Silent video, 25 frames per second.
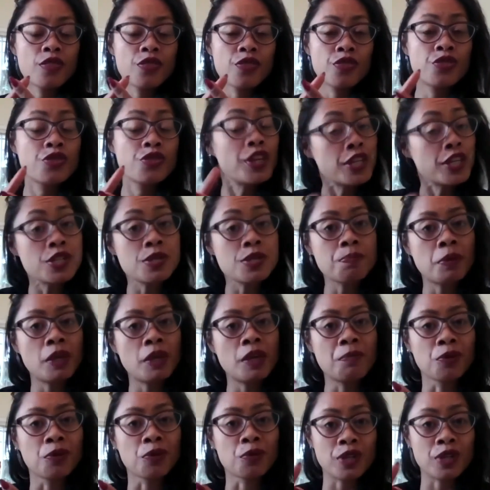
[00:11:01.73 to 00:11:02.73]
these
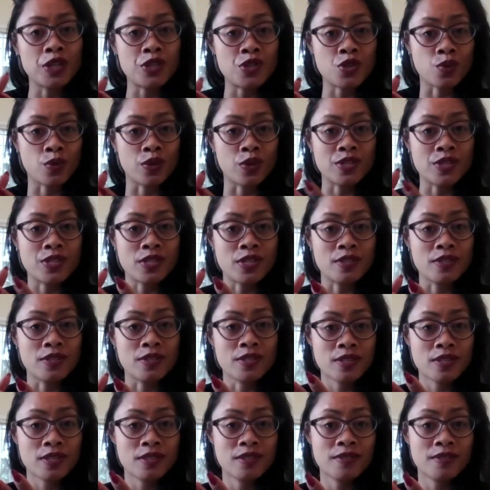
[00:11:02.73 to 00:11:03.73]
people
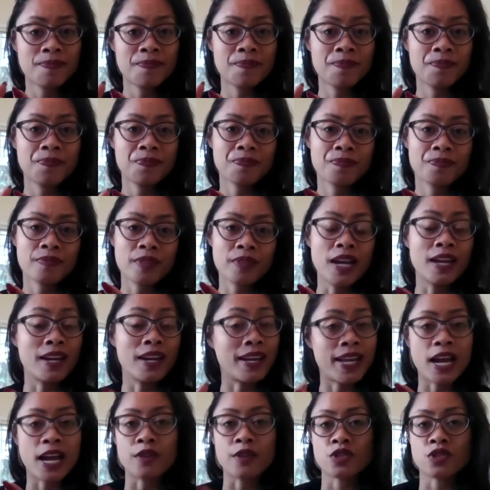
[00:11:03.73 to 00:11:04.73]
resources: an
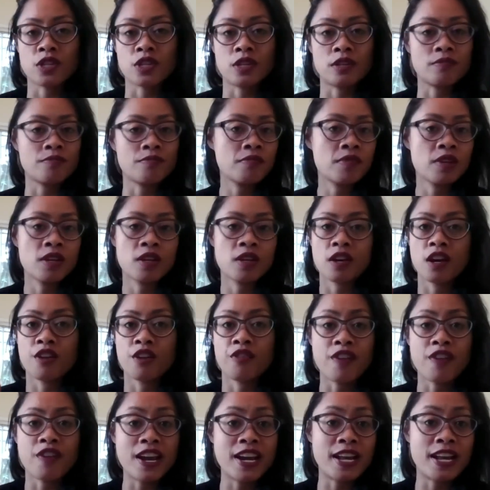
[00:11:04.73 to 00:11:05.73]
accountant,
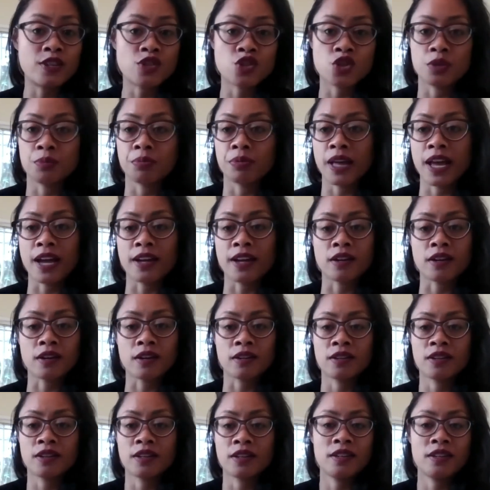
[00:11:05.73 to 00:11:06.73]
a financial
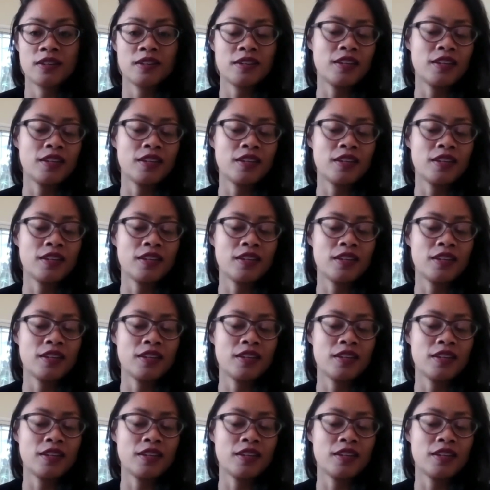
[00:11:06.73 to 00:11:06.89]
planner,